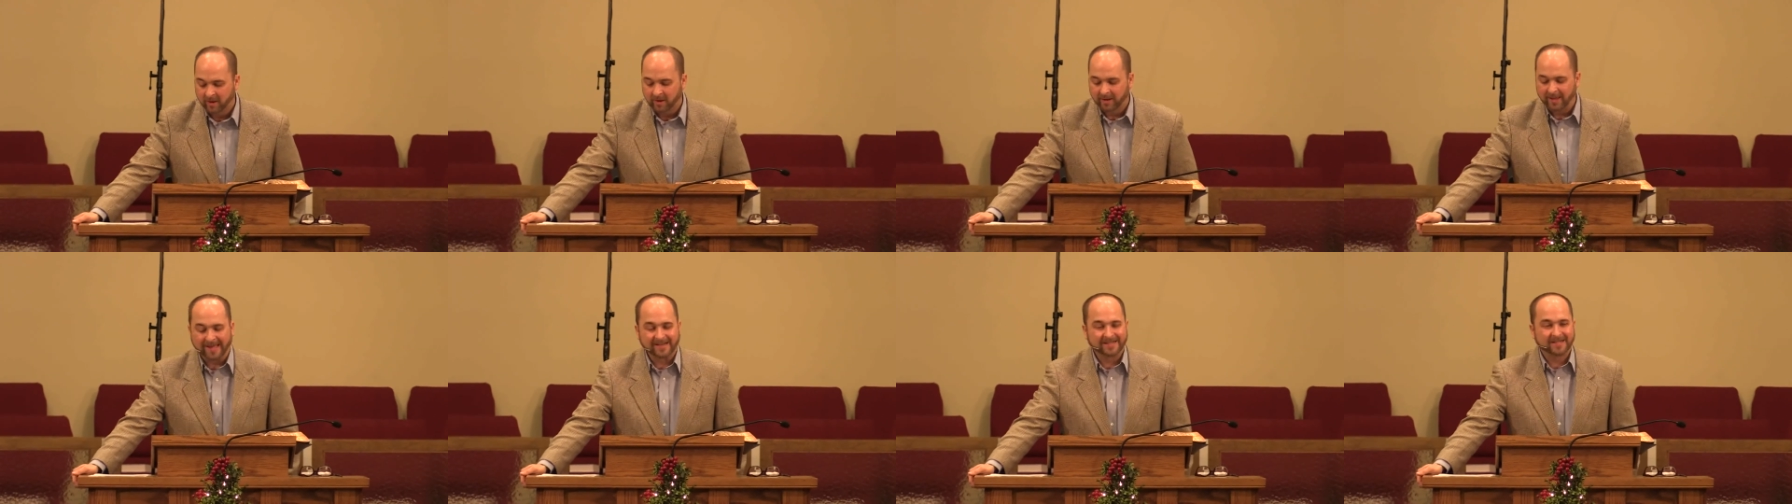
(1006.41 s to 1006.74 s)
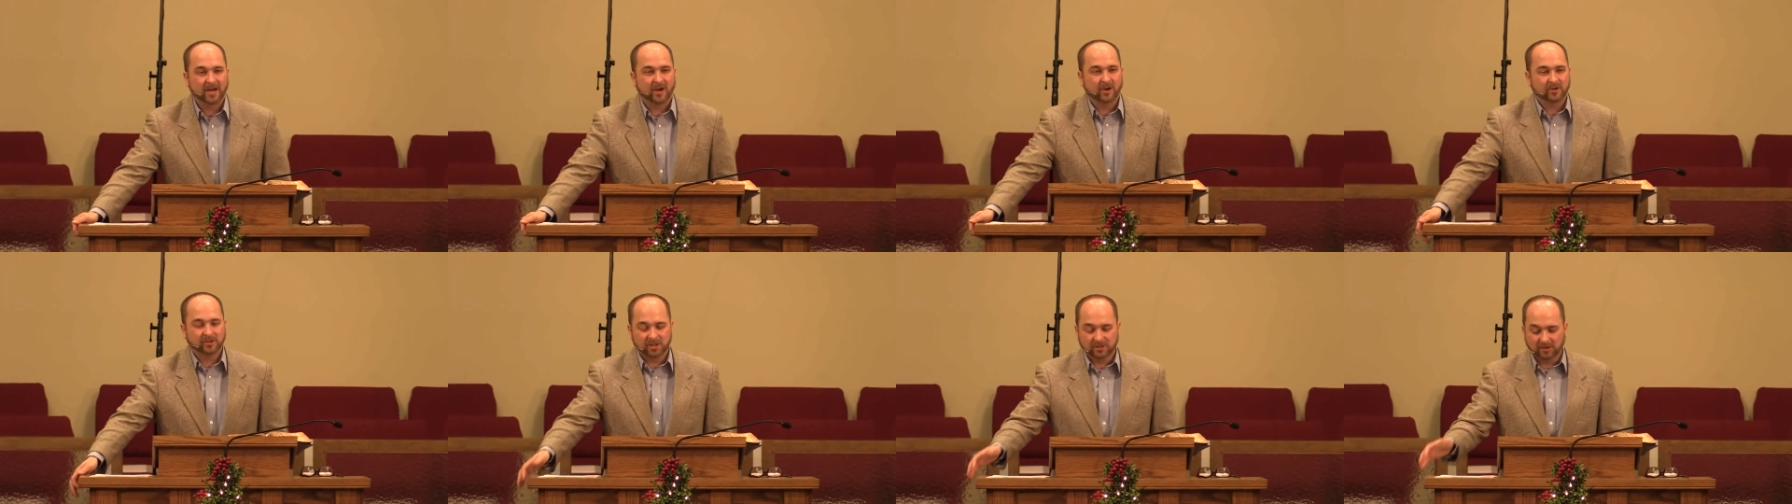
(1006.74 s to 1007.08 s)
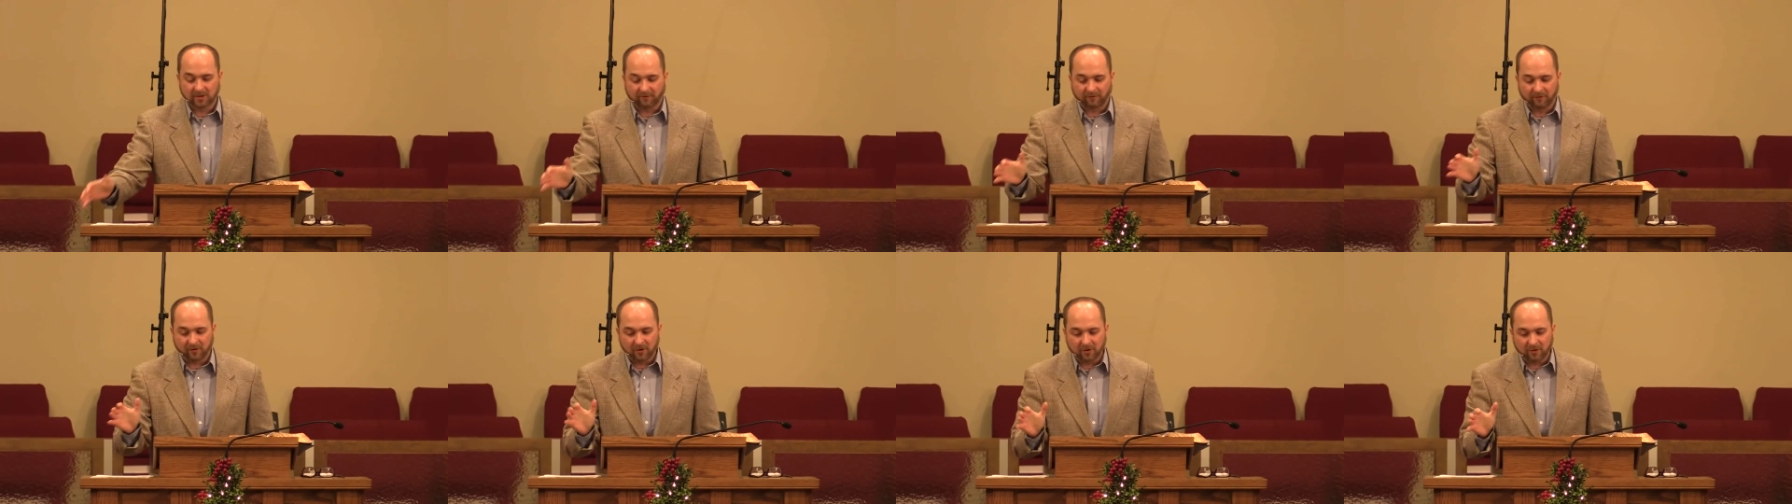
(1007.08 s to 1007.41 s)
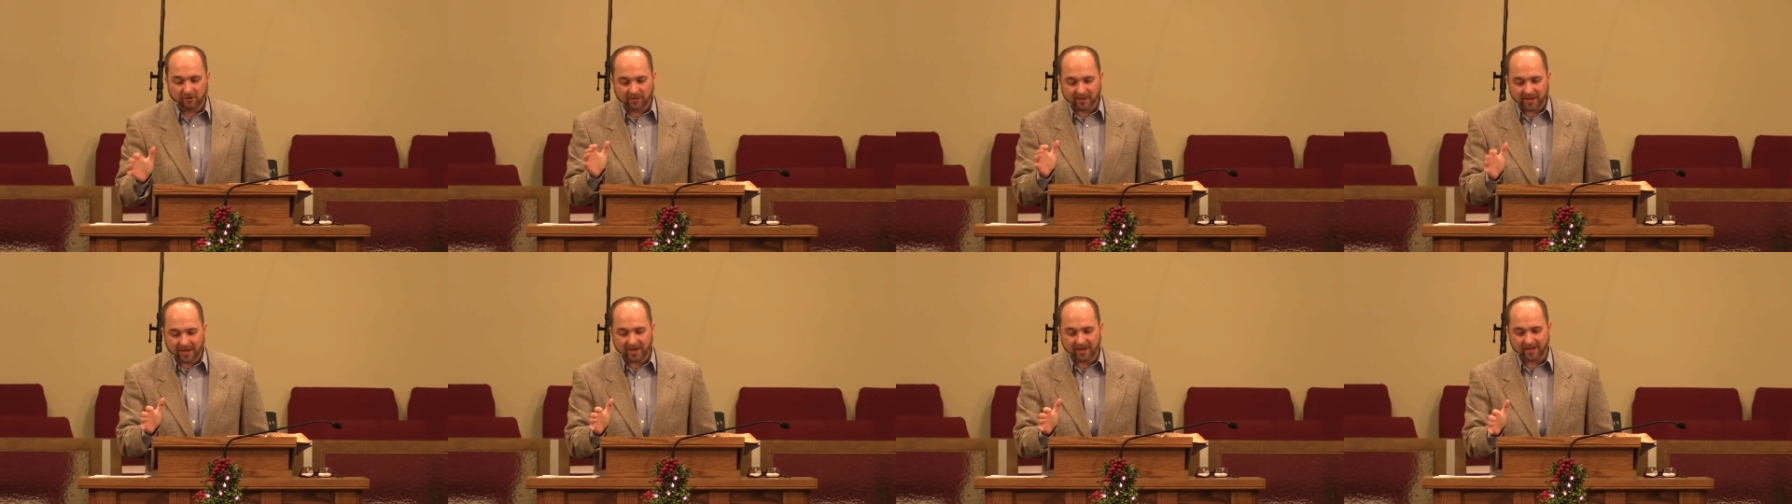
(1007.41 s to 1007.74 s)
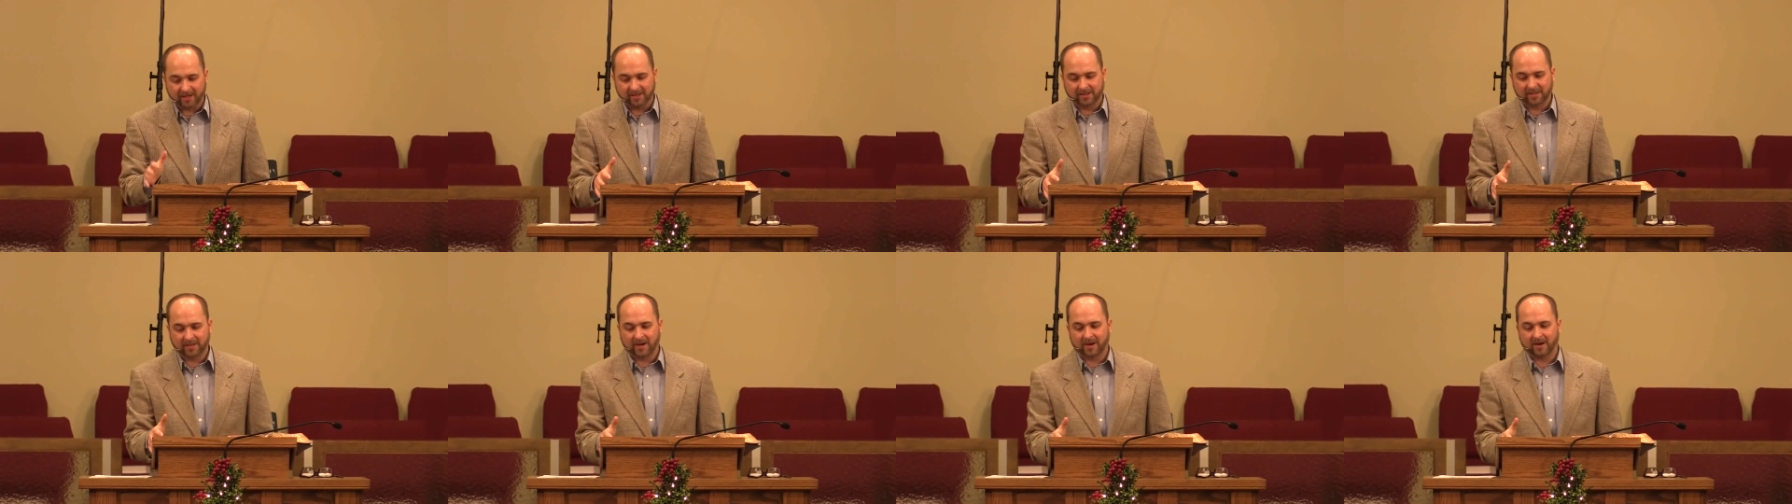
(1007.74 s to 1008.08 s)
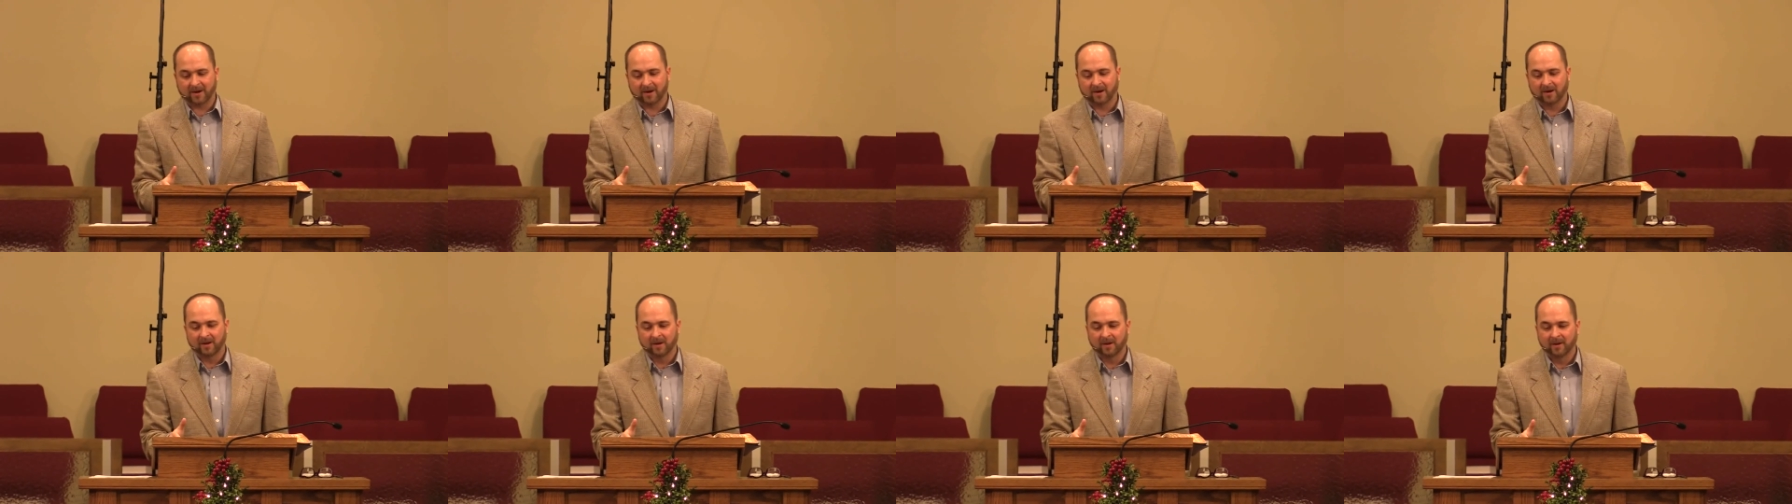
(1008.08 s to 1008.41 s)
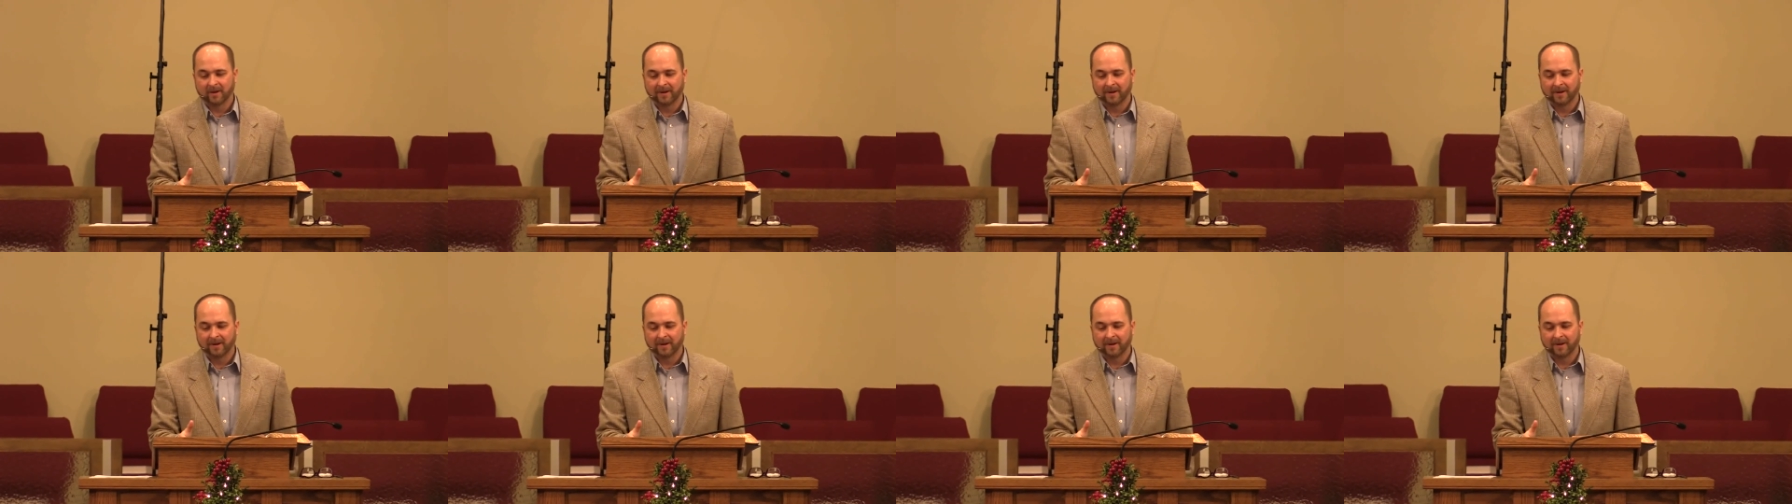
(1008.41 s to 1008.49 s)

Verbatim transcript: That tells us a few things there.